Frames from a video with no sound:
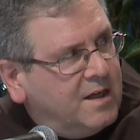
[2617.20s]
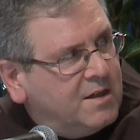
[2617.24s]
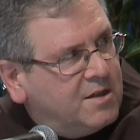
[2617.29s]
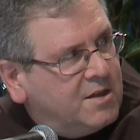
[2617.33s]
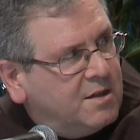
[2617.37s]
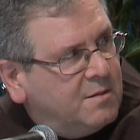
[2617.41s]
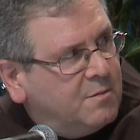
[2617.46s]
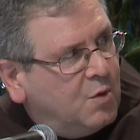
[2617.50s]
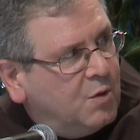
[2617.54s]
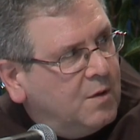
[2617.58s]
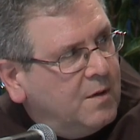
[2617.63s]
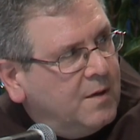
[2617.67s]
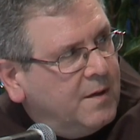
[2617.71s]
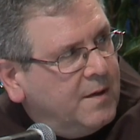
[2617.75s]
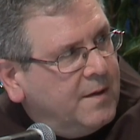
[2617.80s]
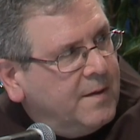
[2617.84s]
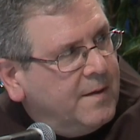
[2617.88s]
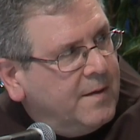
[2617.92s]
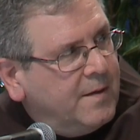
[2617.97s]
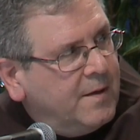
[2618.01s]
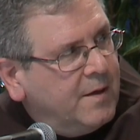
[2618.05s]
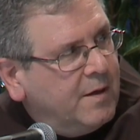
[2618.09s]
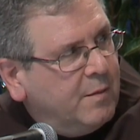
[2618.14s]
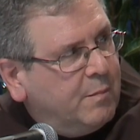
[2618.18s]

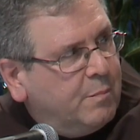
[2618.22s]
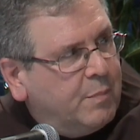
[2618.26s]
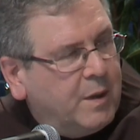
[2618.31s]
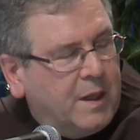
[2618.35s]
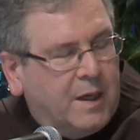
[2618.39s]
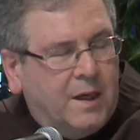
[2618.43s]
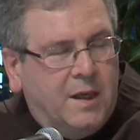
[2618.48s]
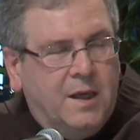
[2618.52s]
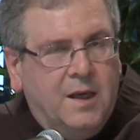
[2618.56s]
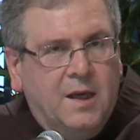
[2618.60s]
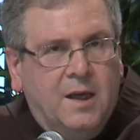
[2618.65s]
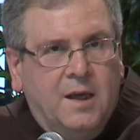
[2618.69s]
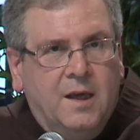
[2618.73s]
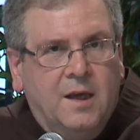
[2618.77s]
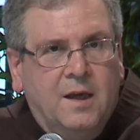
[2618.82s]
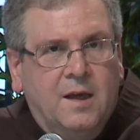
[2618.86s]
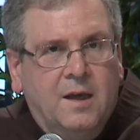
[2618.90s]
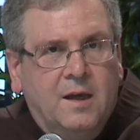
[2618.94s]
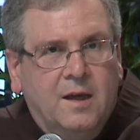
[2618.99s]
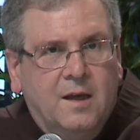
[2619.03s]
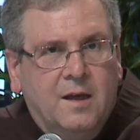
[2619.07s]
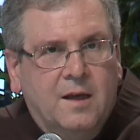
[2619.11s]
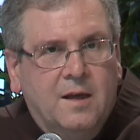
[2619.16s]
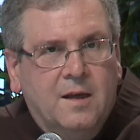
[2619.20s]
Syria is also
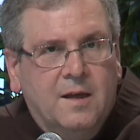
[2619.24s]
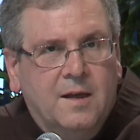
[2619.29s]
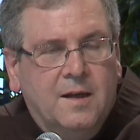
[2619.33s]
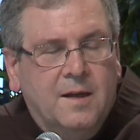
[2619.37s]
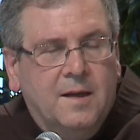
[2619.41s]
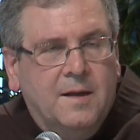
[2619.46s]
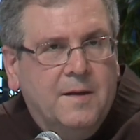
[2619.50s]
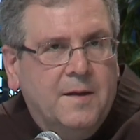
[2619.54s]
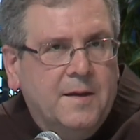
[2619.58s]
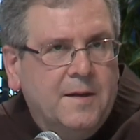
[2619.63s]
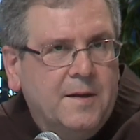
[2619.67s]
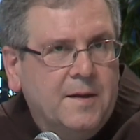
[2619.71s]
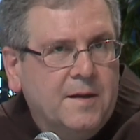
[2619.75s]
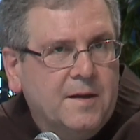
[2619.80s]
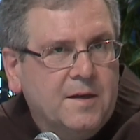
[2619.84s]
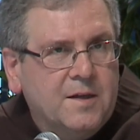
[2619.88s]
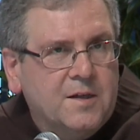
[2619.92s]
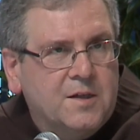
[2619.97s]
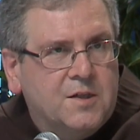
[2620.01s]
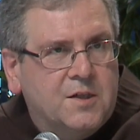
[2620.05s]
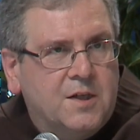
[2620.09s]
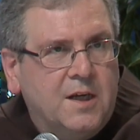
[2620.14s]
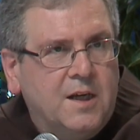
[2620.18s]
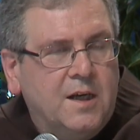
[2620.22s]
the
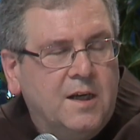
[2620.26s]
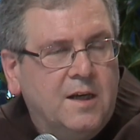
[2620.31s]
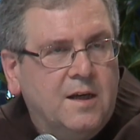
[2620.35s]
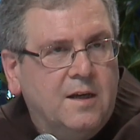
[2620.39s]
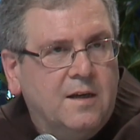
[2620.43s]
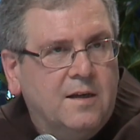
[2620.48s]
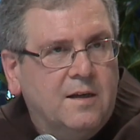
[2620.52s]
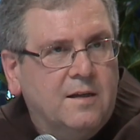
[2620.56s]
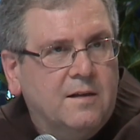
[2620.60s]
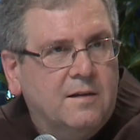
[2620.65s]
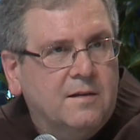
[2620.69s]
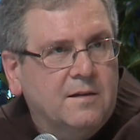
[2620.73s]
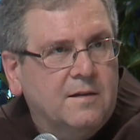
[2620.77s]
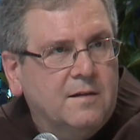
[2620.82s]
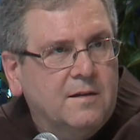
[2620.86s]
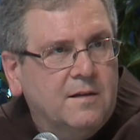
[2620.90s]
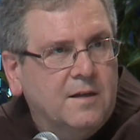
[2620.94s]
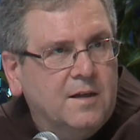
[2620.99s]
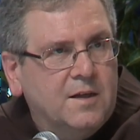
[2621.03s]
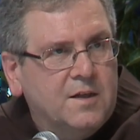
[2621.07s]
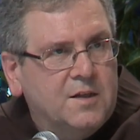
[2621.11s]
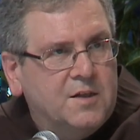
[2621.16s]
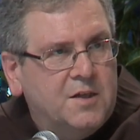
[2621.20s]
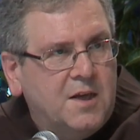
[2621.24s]
second
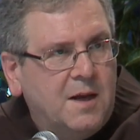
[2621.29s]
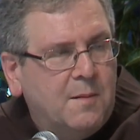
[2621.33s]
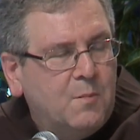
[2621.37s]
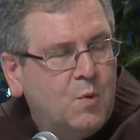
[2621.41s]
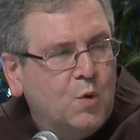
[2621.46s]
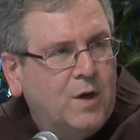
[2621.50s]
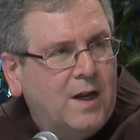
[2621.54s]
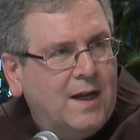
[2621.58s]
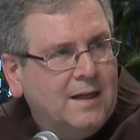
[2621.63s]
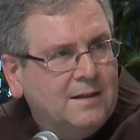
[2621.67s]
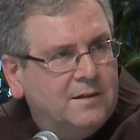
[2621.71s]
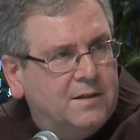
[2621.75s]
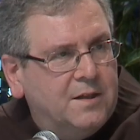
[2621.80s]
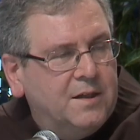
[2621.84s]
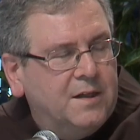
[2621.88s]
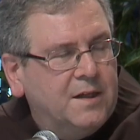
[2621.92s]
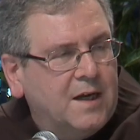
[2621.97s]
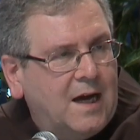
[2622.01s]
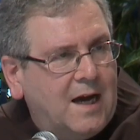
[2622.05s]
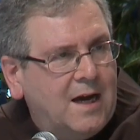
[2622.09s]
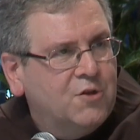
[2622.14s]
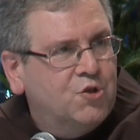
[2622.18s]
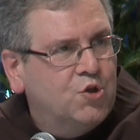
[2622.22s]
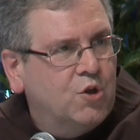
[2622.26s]
cradle of
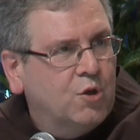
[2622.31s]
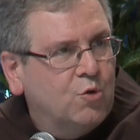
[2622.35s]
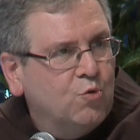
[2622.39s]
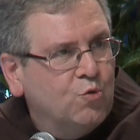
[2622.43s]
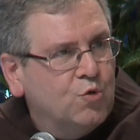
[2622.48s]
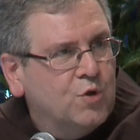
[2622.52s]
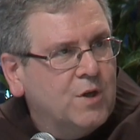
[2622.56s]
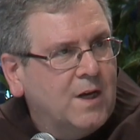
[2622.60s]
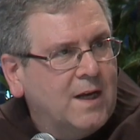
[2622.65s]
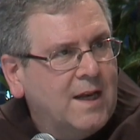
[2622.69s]
Christianity.